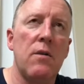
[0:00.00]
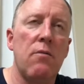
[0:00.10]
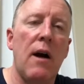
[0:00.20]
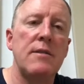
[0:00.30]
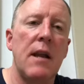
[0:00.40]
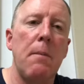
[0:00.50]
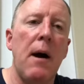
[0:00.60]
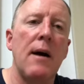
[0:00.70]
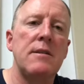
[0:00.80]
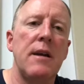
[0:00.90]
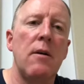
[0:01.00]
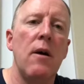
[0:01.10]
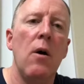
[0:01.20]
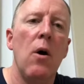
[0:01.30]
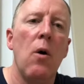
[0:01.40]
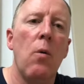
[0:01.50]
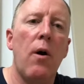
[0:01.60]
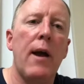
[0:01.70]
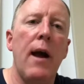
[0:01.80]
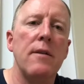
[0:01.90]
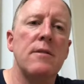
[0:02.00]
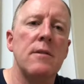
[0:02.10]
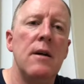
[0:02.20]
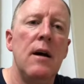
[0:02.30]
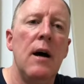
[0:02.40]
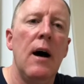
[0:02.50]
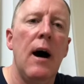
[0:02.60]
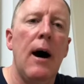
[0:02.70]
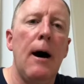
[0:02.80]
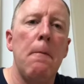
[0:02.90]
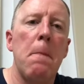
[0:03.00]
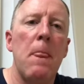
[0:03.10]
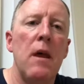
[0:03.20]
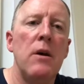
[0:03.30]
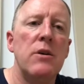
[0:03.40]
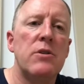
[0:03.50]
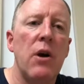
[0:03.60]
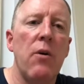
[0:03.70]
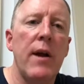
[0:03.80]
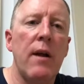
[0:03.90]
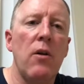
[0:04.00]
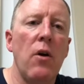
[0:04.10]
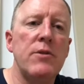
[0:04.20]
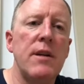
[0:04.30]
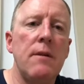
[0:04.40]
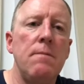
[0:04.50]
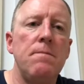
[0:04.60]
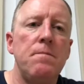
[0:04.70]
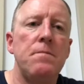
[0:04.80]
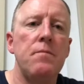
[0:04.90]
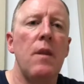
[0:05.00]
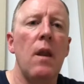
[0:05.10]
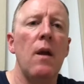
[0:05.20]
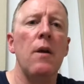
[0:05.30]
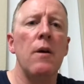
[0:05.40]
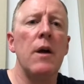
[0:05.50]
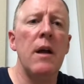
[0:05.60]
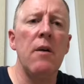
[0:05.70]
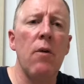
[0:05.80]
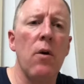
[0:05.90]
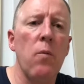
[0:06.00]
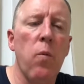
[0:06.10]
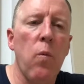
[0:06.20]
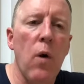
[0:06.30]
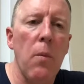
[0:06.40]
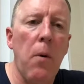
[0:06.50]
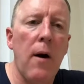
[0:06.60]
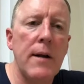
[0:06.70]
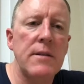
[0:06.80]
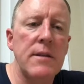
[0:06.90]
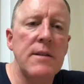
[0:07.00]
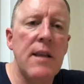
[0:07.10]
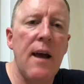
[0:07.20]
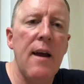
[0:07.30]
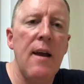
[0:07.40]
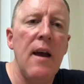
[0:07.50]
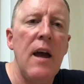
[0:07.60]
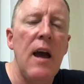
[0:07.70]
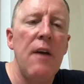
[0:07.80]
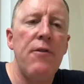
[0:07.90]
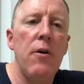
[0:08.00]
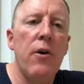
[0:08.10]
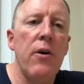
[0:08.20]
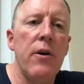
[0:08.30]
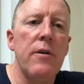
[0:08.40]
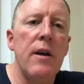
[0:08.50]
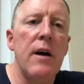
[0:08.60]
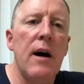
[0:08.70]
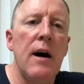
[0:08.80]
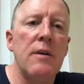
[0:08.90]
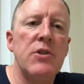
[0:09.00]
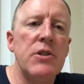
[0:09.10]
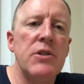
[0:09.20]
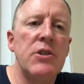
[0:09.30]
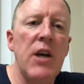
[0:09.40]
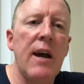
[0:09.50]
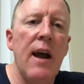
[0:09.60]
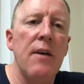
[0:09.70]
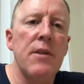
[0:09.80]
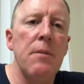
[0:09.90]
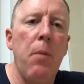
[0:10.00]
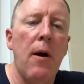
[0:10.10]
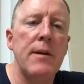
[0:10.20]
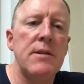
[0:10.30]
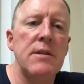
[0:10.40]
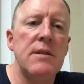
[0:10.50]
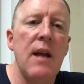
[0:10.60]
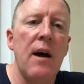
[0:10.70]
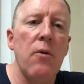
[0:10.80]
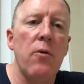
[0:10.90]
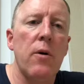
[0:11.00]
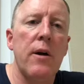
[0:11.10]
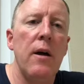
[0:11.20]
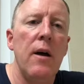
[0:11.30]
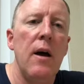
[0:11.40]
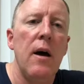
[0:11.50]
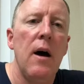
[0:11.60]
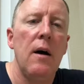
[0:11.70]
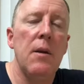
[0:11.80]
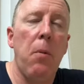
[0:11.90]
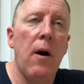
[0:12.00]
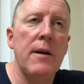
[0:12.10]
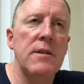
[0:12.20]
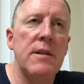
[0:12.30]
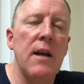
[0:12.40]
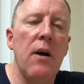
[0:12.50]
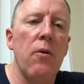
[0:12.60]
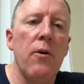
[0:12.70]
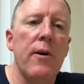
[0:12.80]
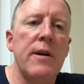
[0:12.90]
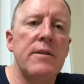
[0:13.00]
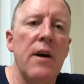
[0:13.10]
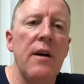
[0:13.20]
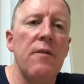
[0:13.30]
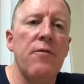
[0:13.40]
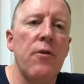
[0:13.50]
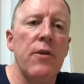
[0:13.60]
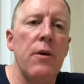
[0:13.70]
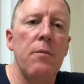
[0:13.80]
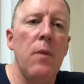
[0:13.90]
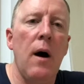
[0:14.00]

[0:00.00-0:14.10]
the Rocksteady Boxing workouts. So in closing, here on World Parkinson's Day, if you could just check out the Parkinsons.org, the Parkinson.org site for the